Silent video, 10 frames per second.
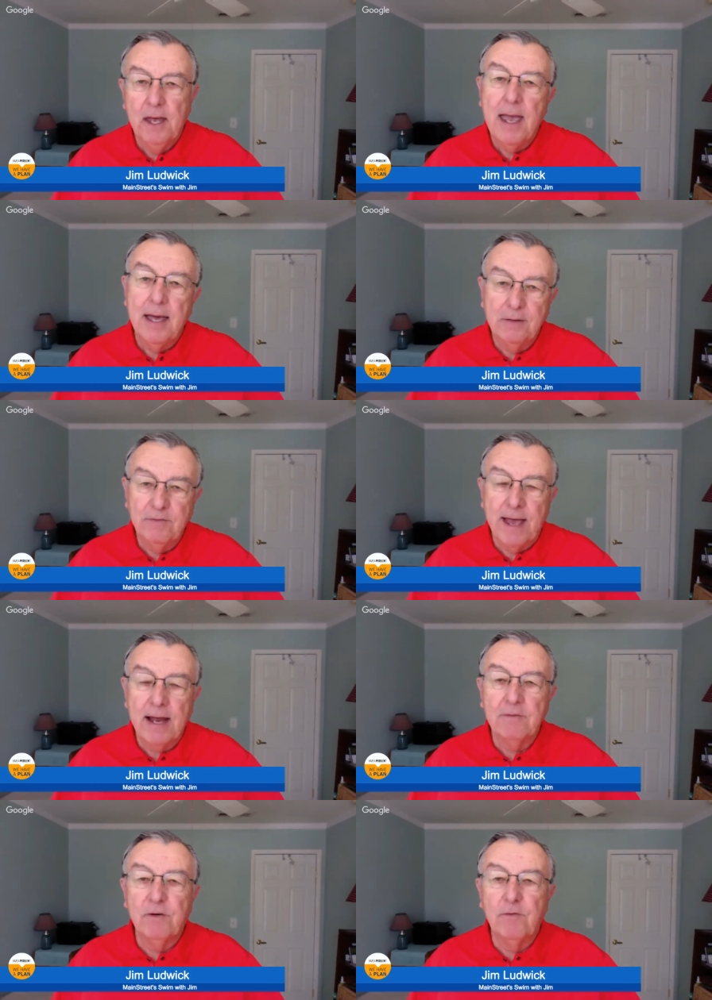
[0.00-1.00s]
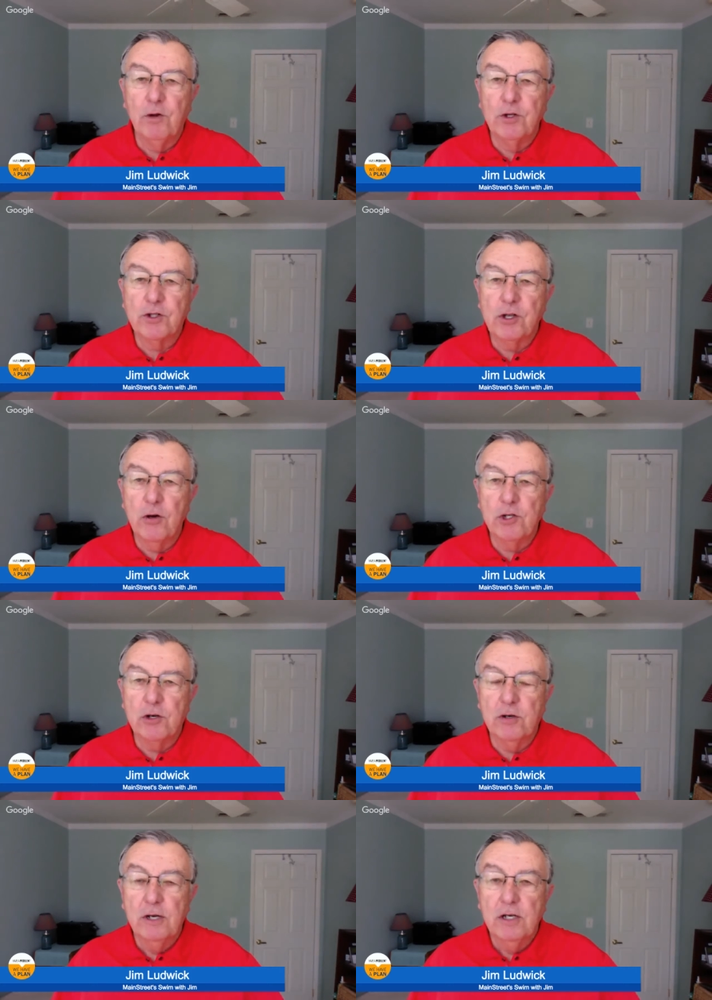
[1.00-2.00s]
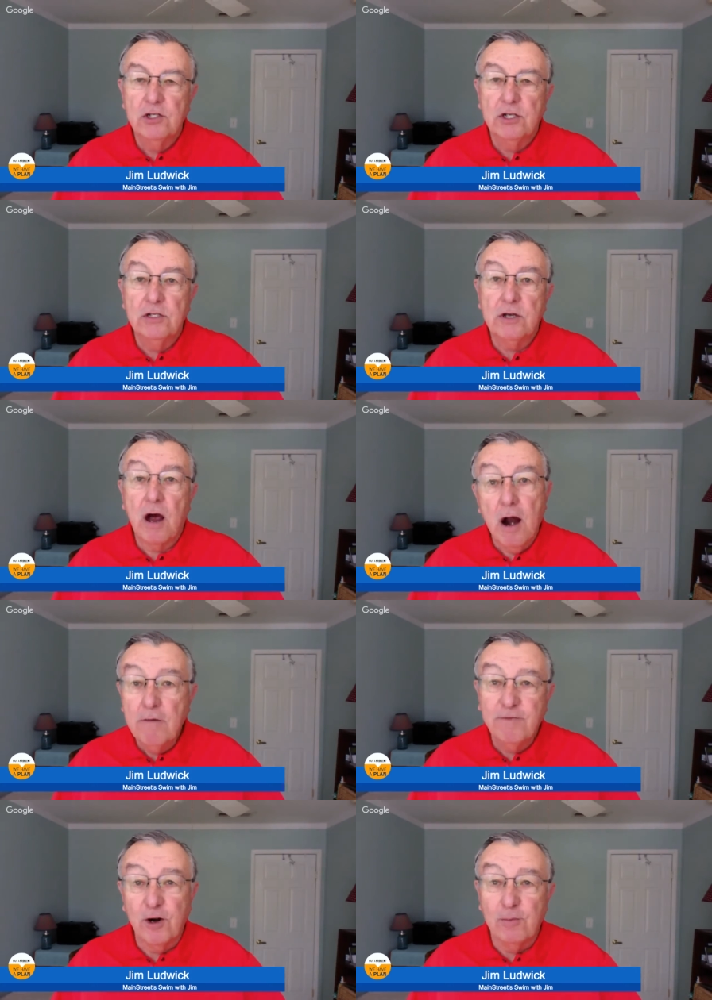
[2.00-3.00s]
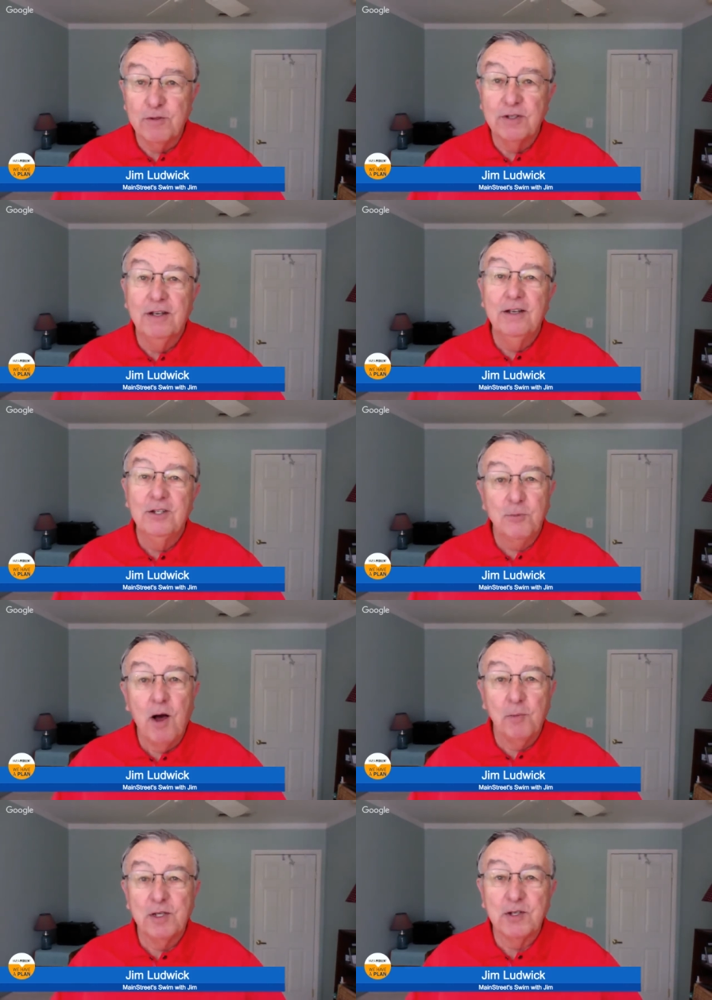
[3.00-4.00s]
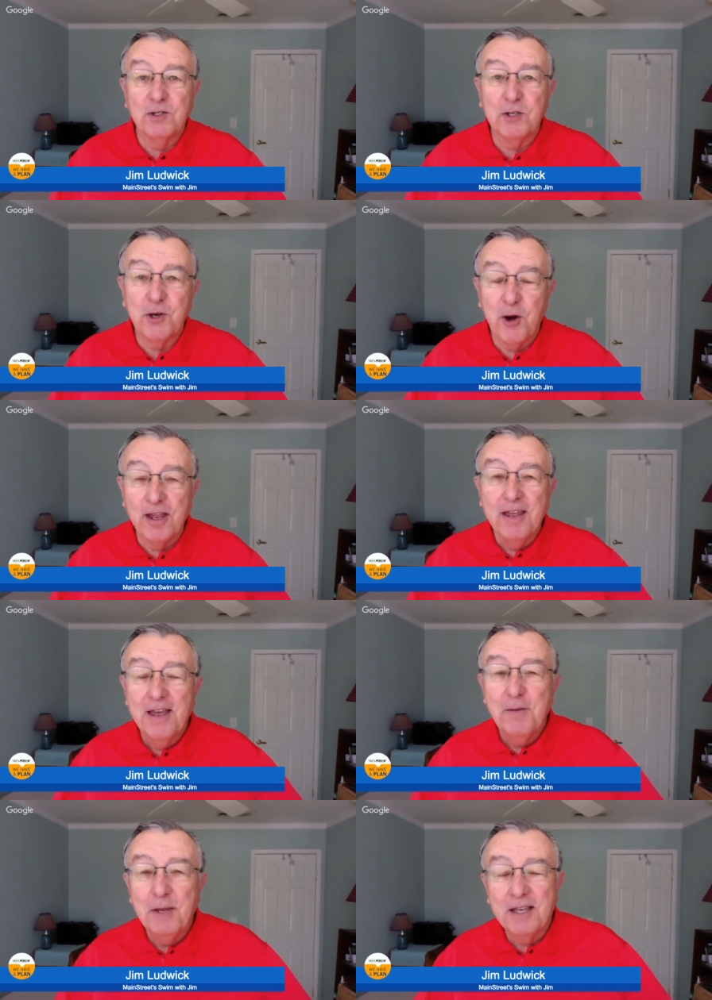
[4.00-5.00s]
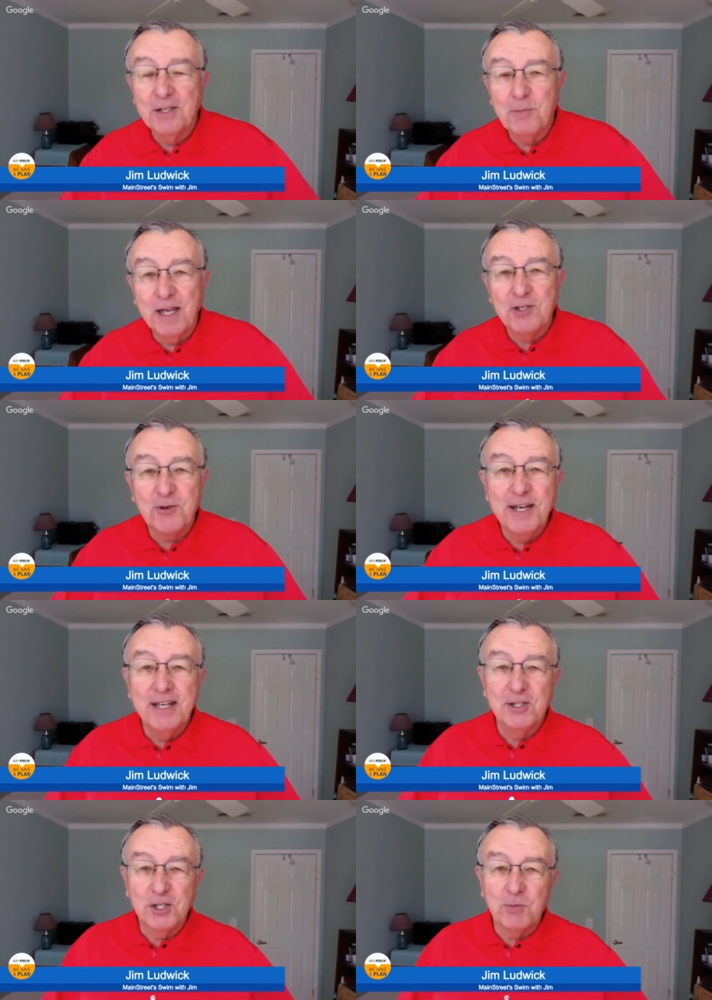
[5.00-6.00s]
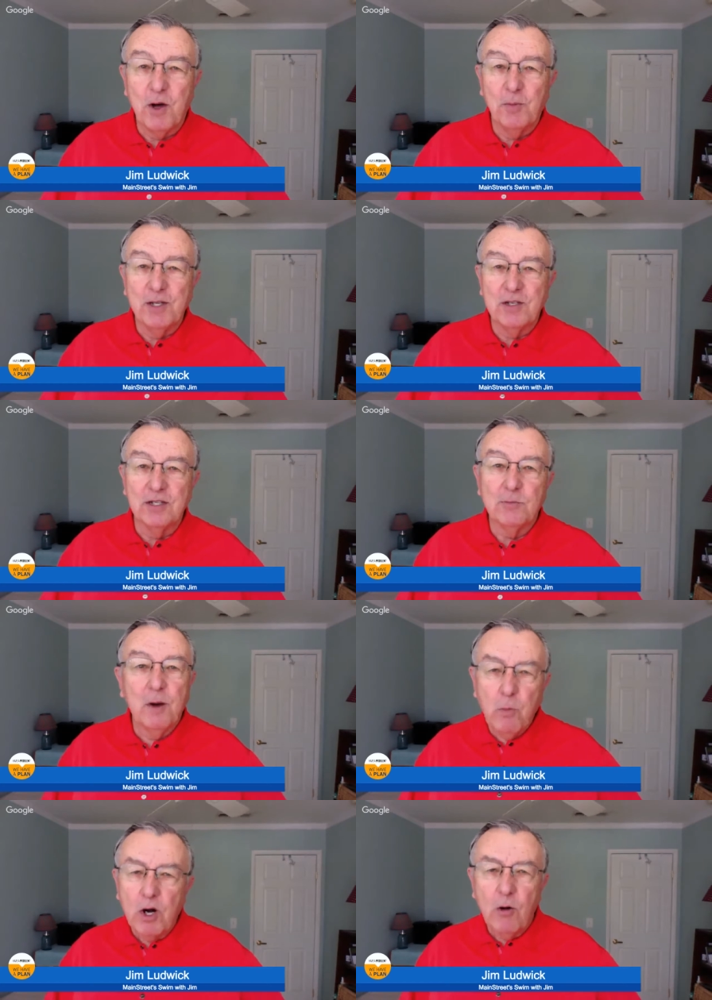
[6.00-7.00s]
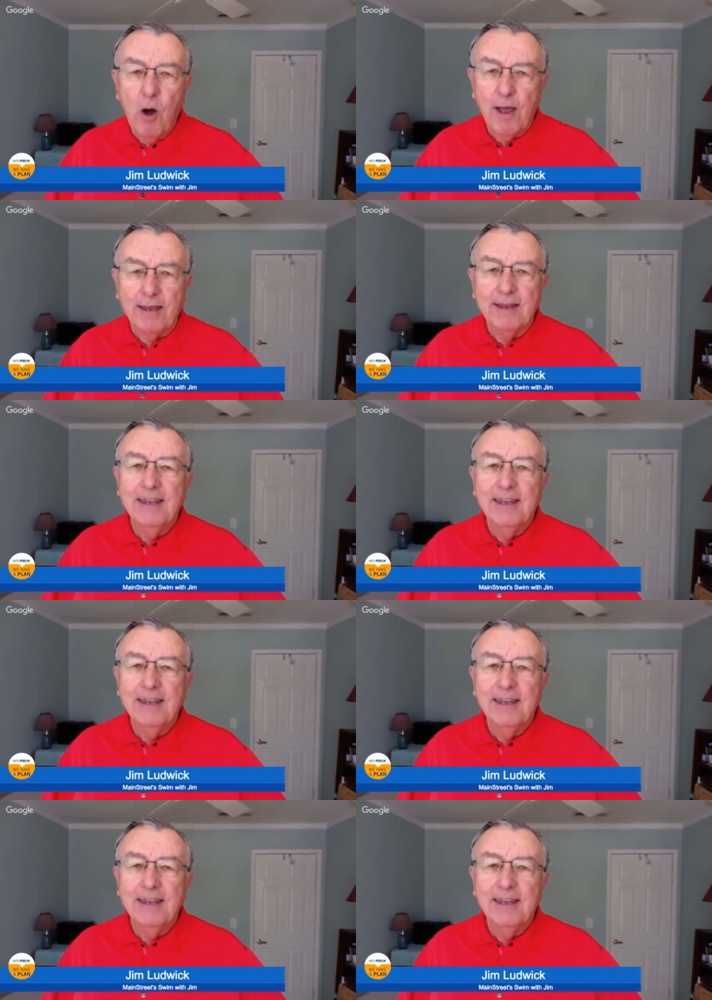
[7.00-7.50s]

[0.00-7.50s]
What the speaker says: And in fact, for full disclosure, she's our firm's small business attorney, because Main Street is a small business. But we're growing,